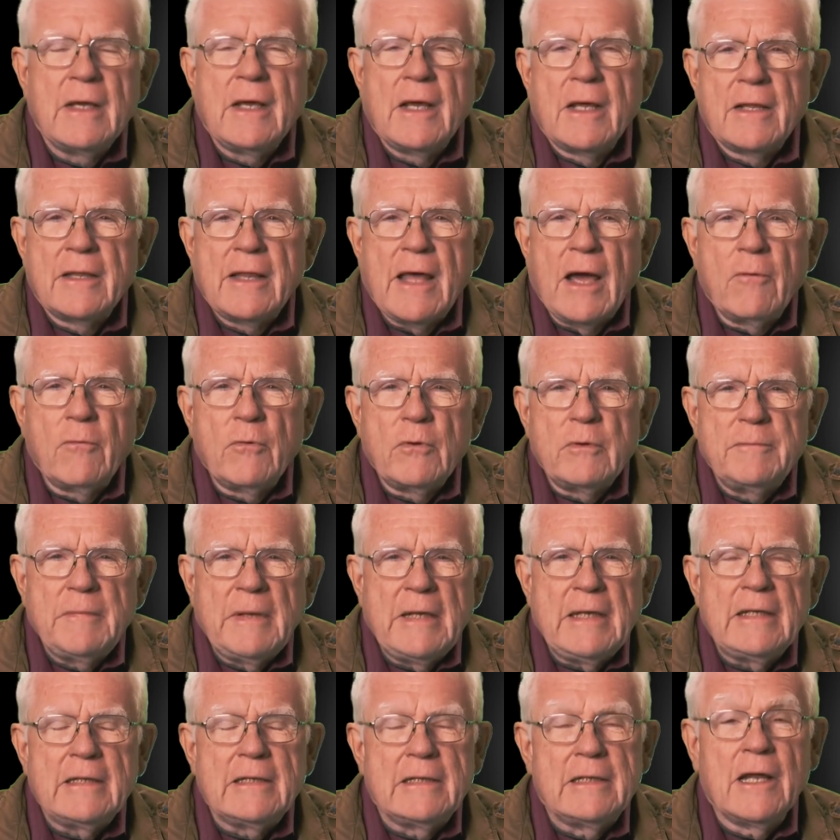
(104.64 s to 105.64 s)
That would
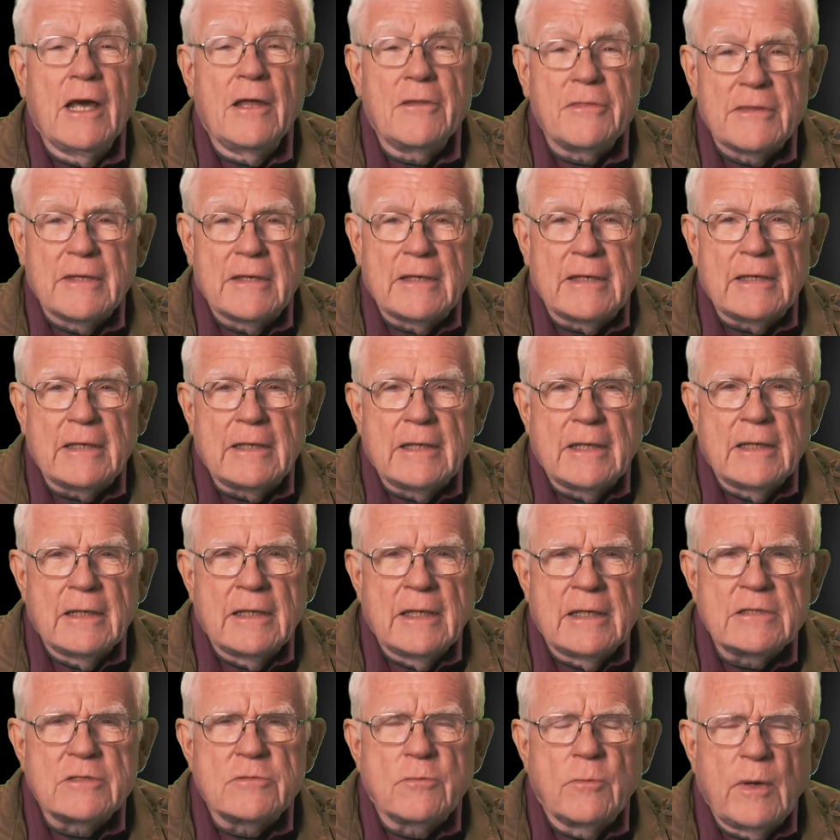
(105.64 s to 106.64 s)
mean nothing
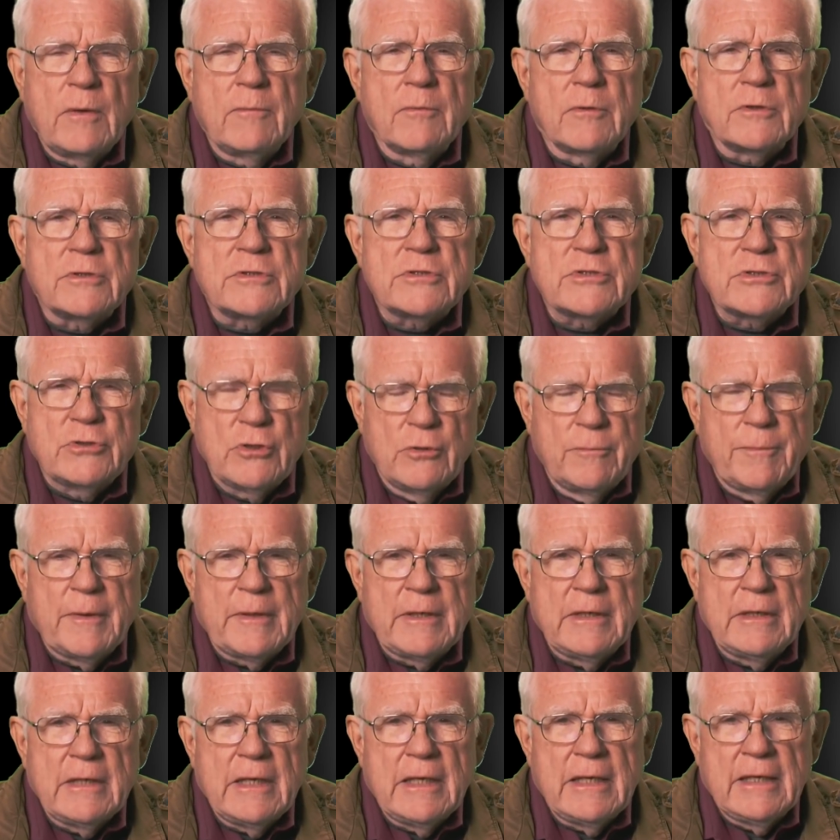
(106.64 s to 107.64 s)
unless we were
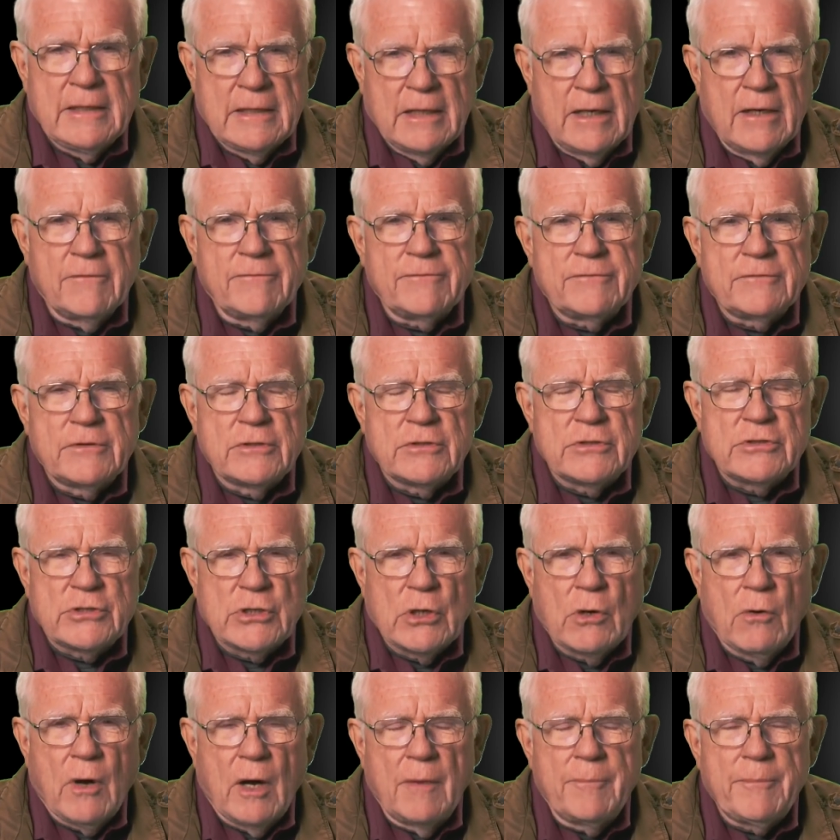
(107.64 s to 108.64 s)
stupid enough to
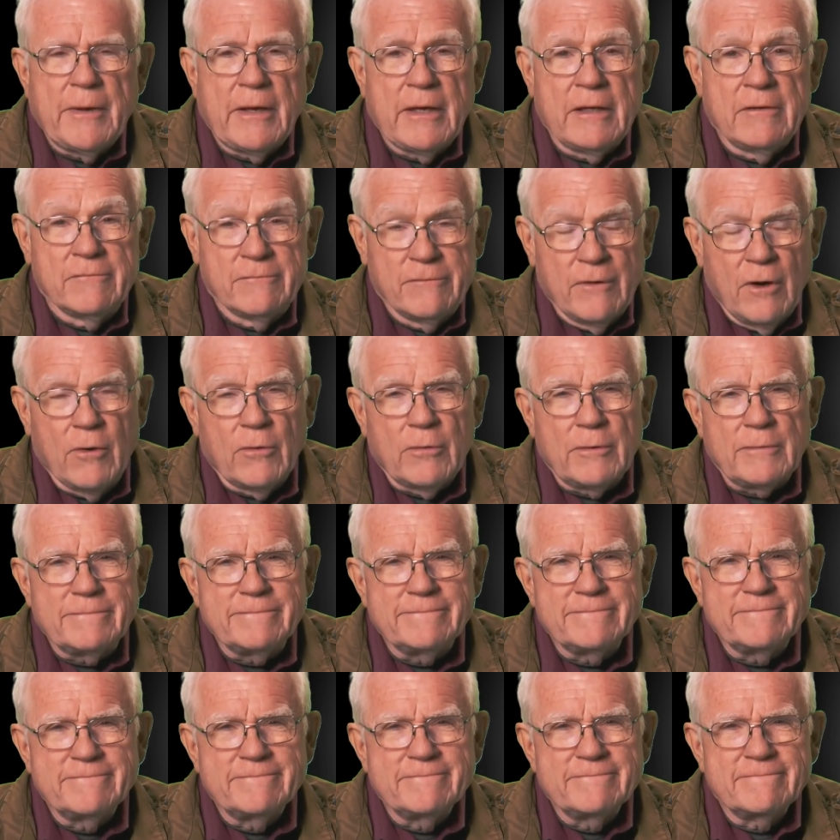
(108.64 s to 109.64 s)
show up and vote.
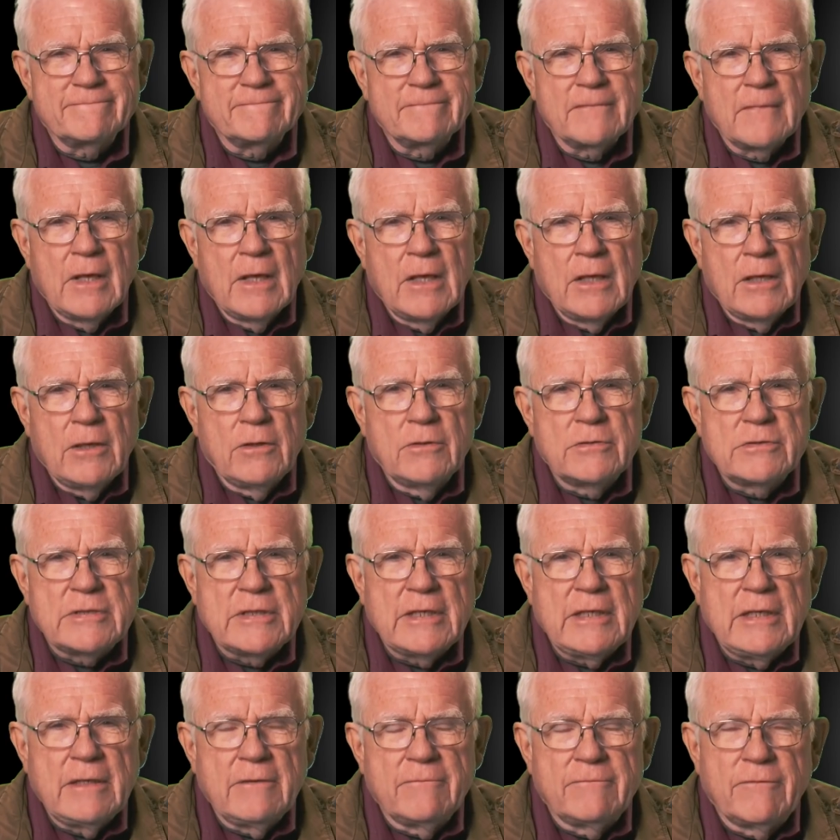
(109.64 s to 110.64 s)
You
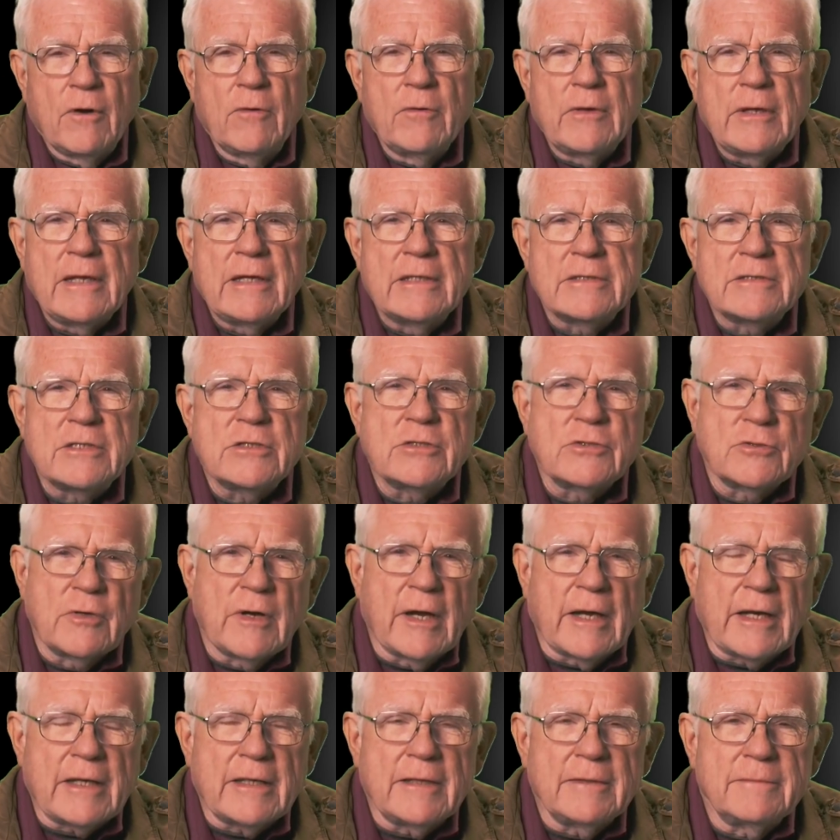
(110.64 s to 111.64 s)
see, voting is a
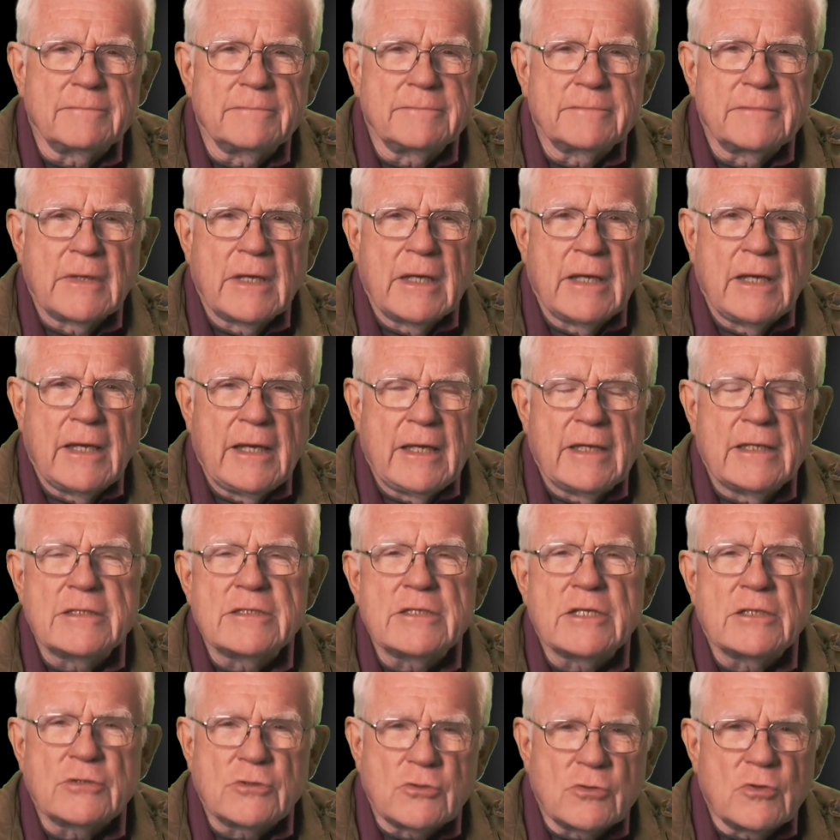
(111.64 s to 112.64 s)
trick. It
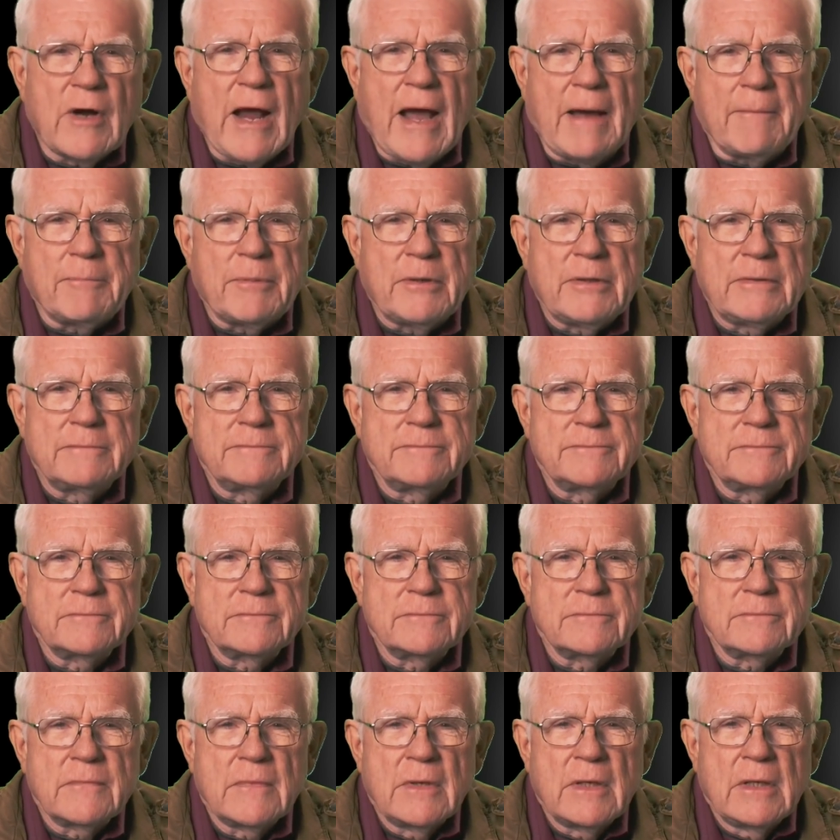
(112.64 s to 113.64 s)
is a trap.
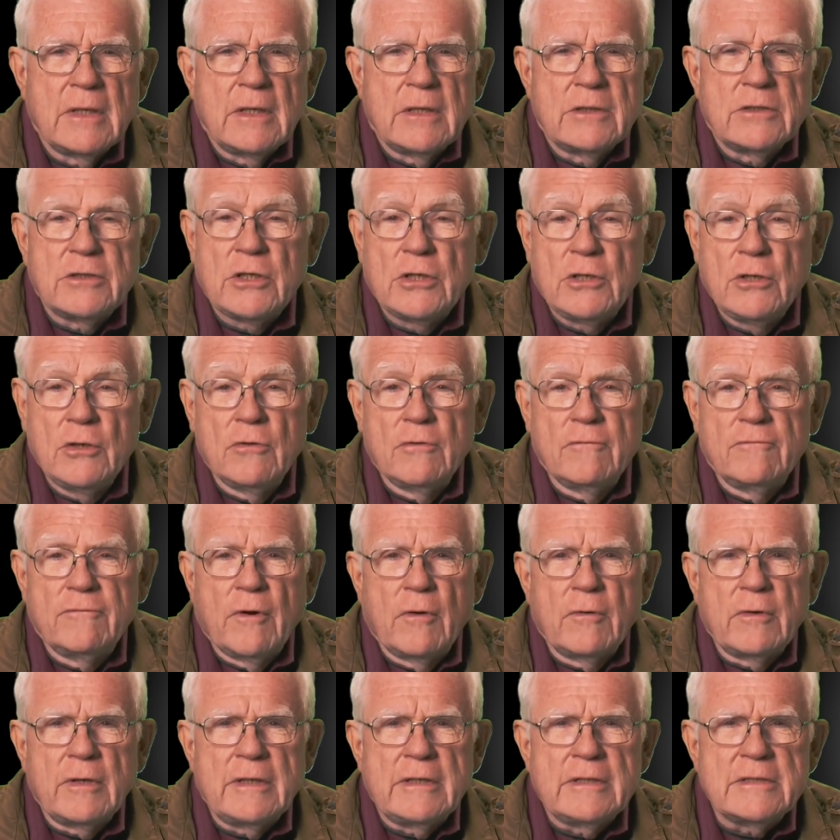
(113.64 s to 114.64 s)
To you,
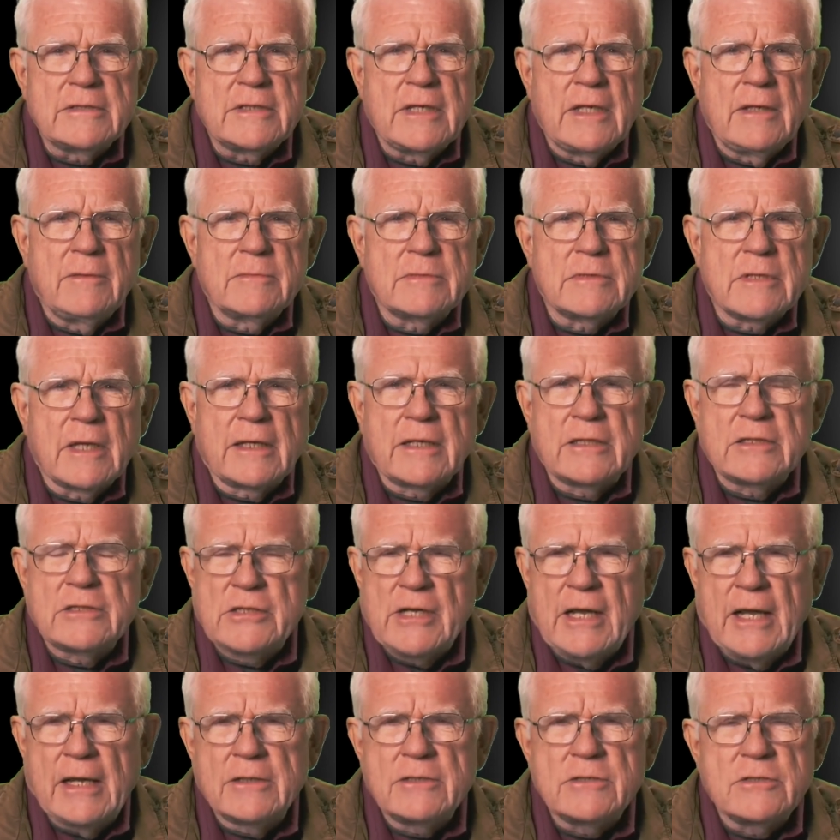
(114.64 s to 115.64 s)
voting seems like a
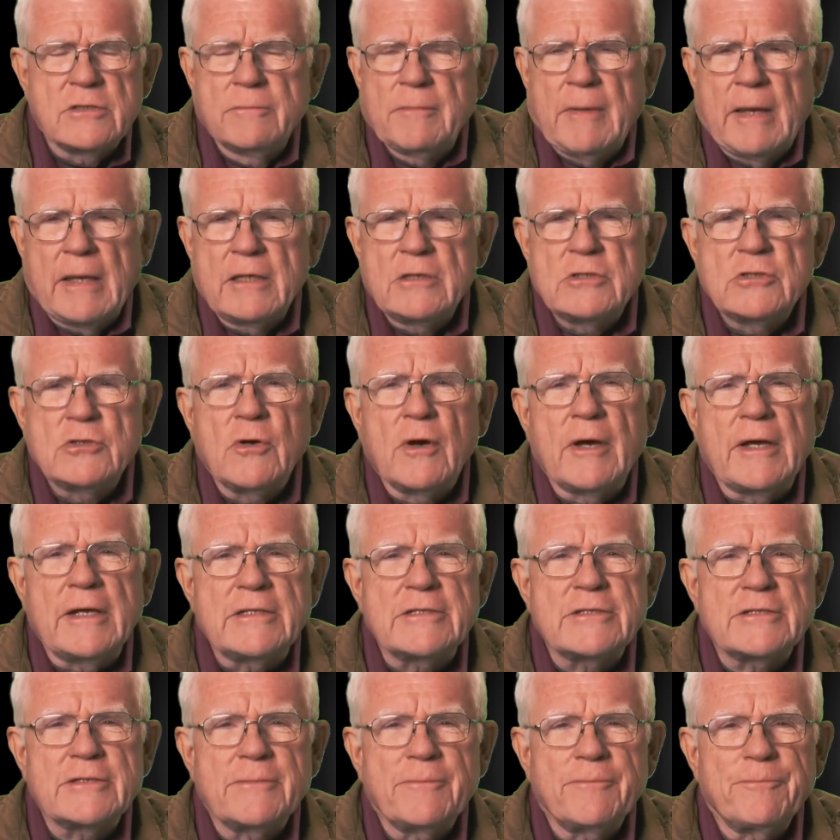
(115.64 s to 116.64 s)
chance to make a
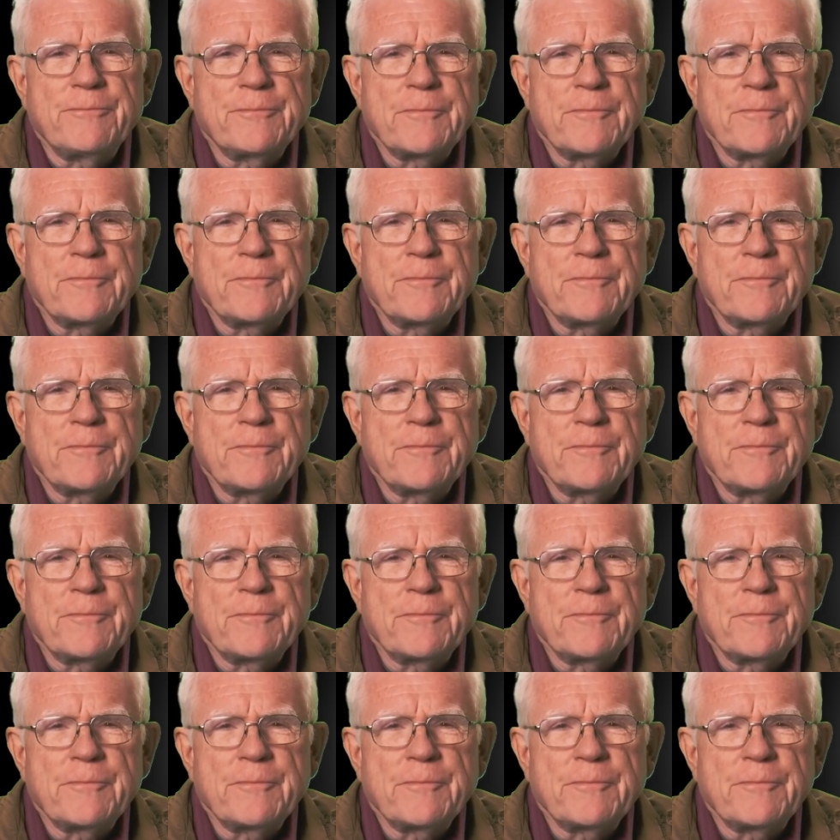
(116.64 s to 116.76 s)
choice.